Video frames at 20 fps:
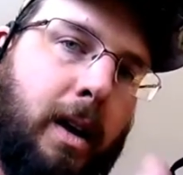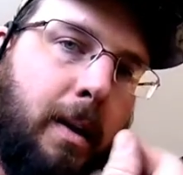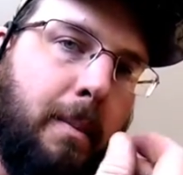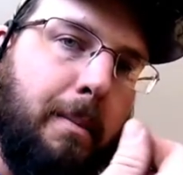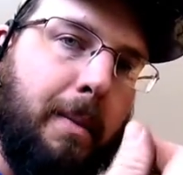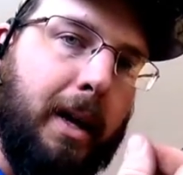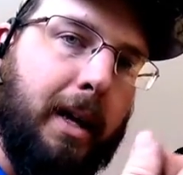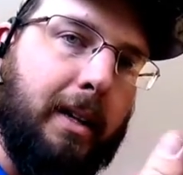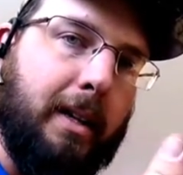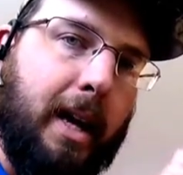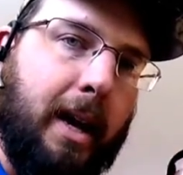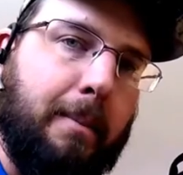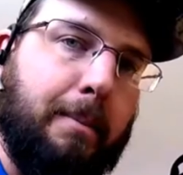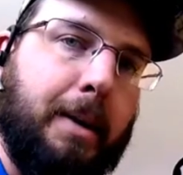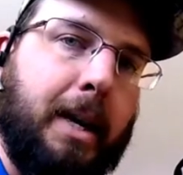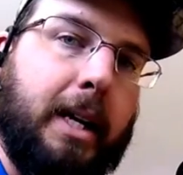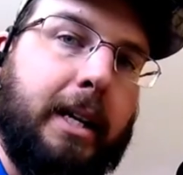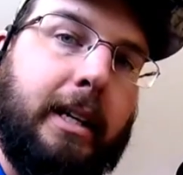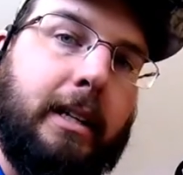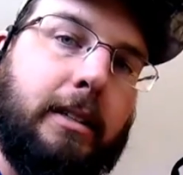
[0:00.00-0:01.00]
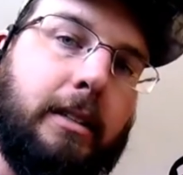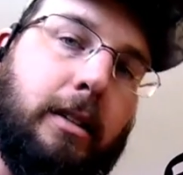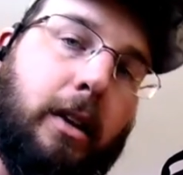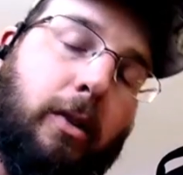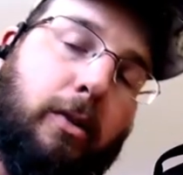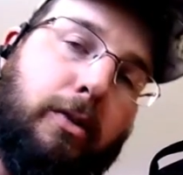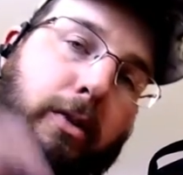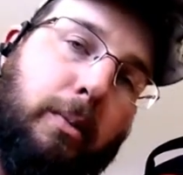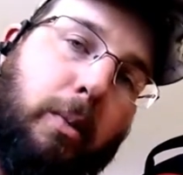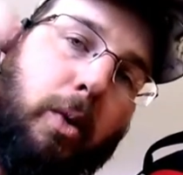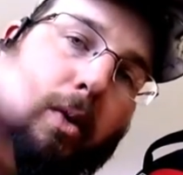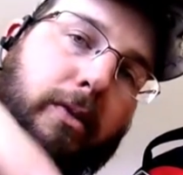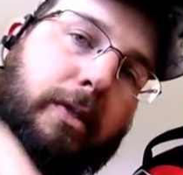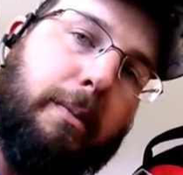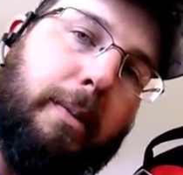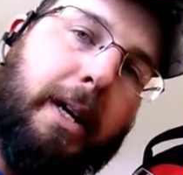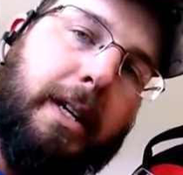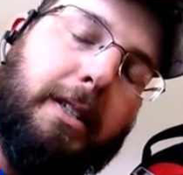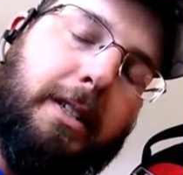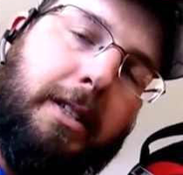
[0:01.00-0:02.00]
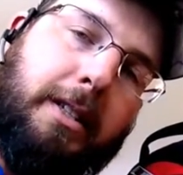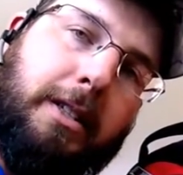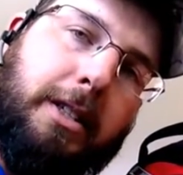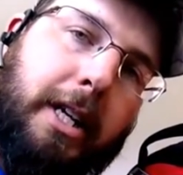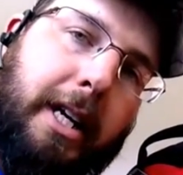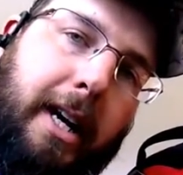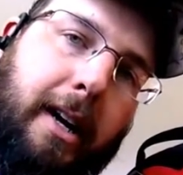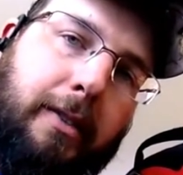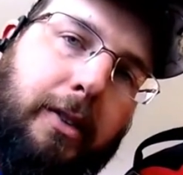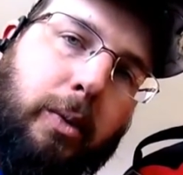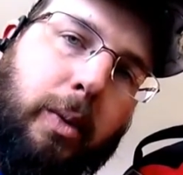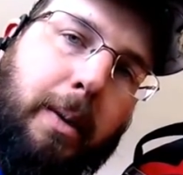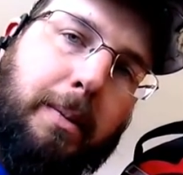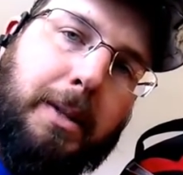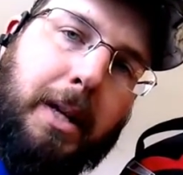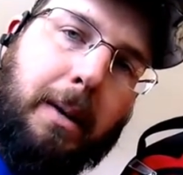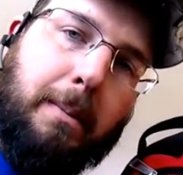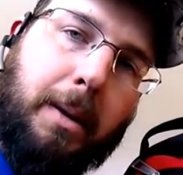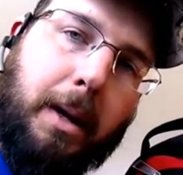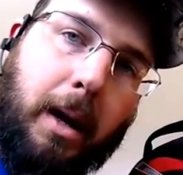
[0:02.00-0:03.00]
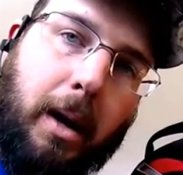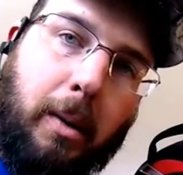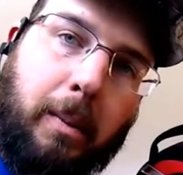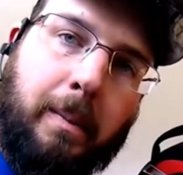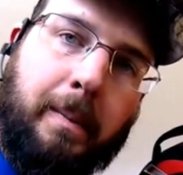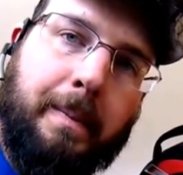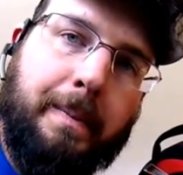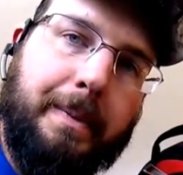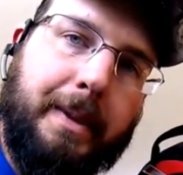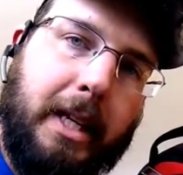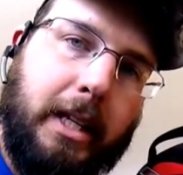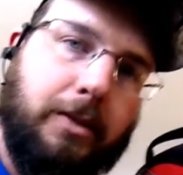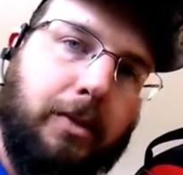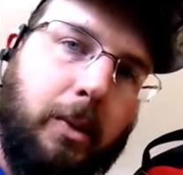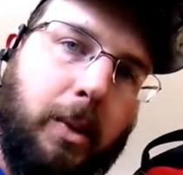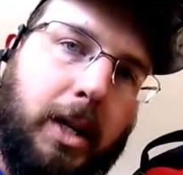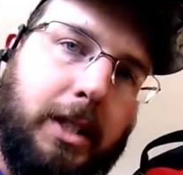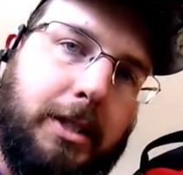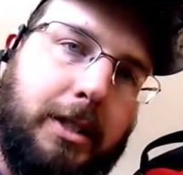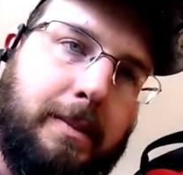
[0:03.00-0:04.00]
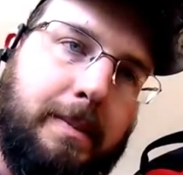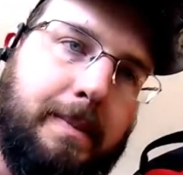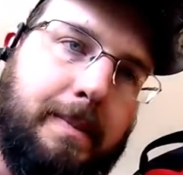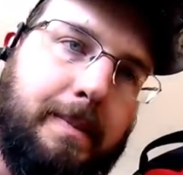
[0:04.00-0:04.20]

Make that money. So for more information, check out the website below. Thanks for watching.